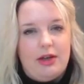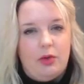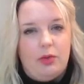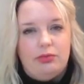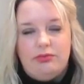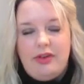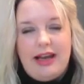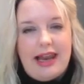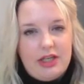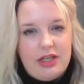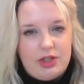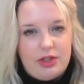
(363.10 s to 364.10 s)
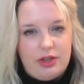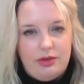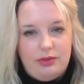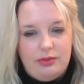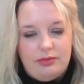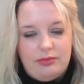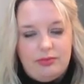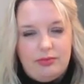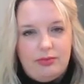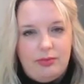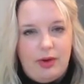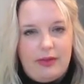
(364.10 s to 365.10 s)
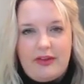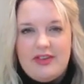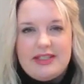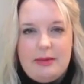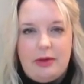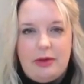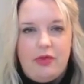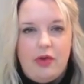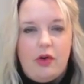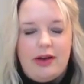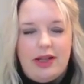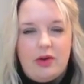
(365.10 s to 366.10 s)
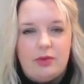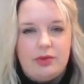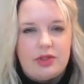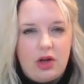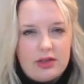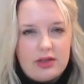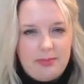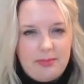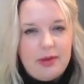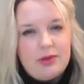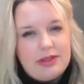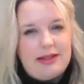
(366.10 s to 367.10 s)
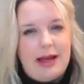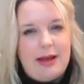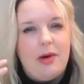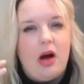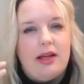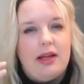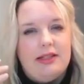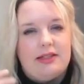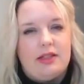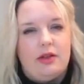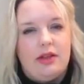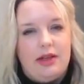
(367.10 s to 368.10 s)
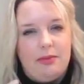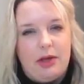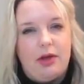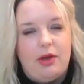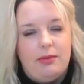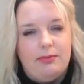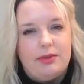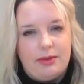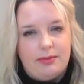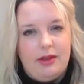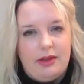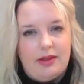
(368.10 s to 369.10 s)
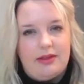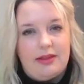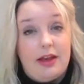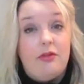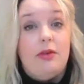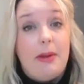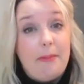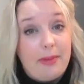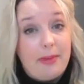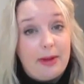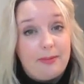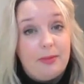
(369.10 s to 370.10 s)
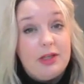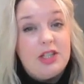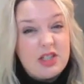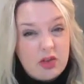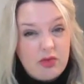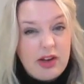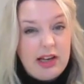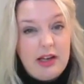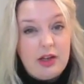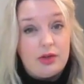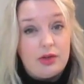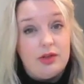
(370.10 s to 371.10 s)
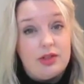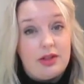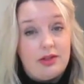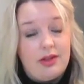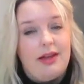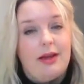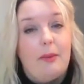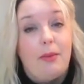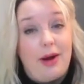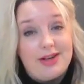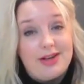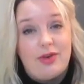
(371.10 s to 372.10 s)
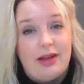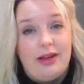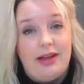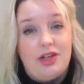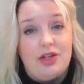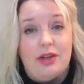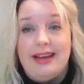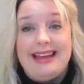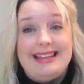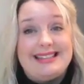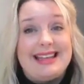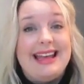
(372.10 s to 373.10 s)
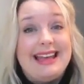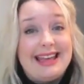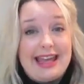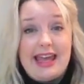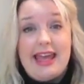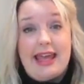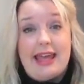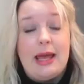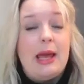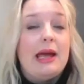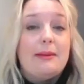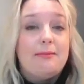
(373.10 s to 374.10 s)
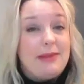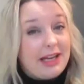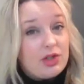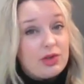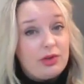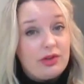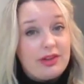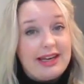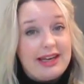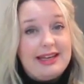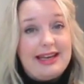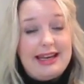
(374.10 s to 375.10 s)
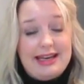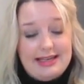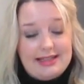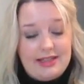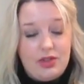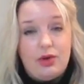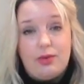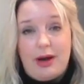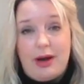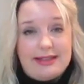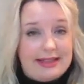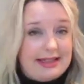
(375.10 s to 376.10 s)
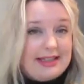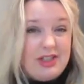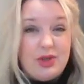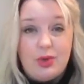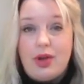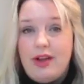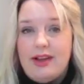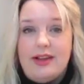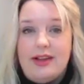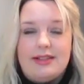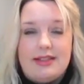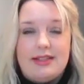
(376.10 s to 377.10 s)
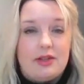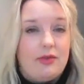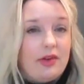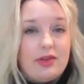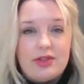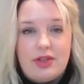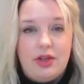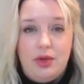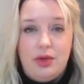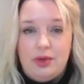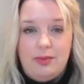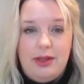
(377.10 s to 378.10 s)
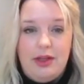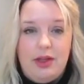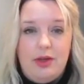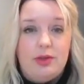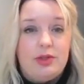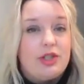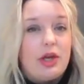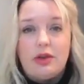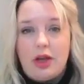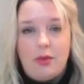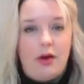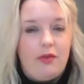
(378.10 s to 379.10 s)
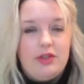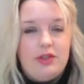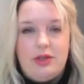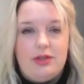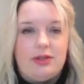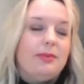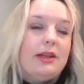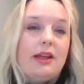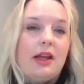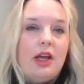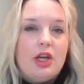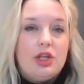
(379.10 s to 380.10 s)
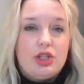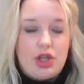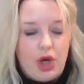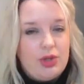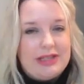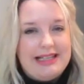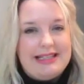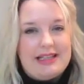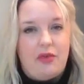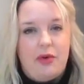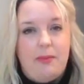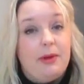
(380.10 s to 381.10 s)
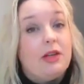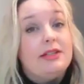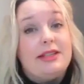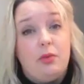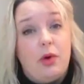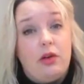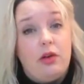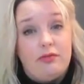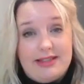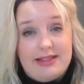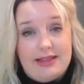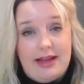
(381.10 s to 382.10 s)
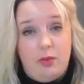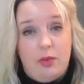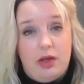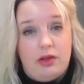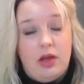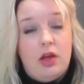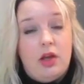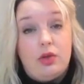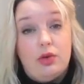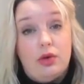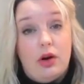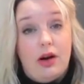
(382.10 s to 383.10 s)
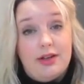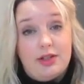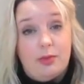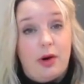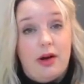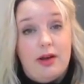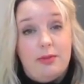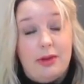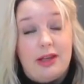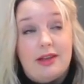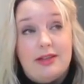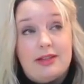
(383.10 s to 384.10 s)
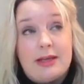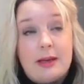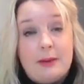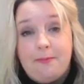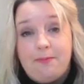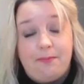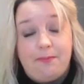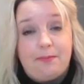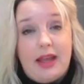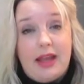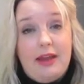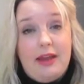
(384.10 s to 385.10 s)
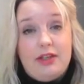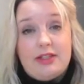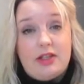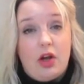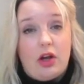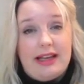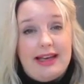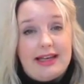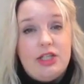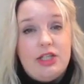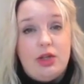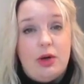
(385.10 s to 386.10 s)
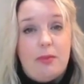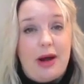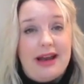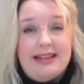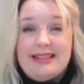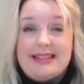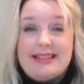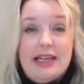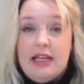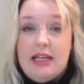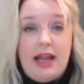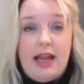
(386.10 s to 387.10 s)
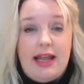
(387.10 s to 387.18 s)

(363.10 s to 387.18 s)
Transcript: and it will relate to what they've seen before, and it will start to build in their mind so that it becomes something that they remember, which is a really good thing. Brand recognition is key. Make sure that it is your branding, it's your colours, it's the fonts that you normally use. Don't go off and do something totally different, because it won't resonate with your ideal bride, because if it's not connected to your brand, then it